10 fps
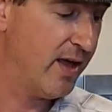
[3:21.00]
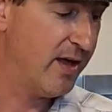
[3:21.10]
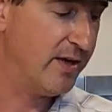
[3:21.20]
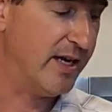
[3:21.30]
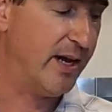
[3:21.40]

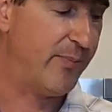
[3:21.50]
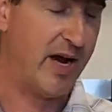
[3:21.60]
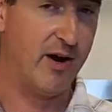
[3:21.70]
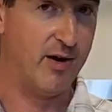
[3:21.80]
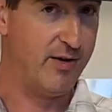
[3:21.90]
You need a
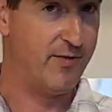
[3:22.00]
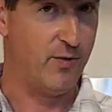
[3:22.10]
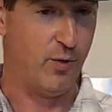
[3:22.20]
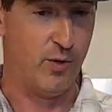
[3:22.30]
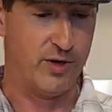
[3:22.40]
pair of
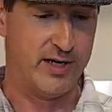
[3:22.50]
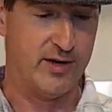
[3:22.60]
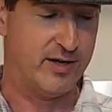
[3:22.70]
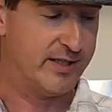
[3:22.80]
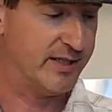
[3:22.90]

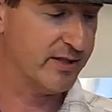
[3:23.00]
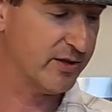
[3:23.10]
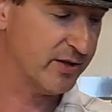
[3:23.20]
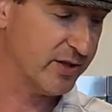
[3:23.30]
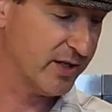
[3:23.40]
ordinary
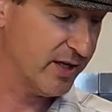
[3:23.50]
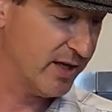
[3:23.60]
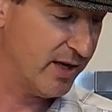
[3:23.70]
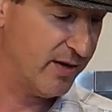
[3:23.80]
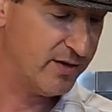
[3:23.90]
scissors
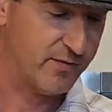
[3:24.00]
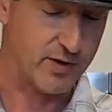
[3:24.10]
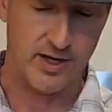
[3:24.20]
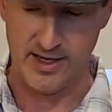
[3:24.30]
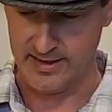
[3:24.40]
for
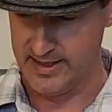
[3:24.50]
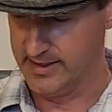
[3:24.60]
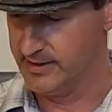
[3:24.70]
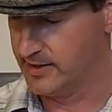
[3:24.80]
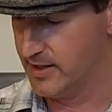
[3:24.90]
cutting these.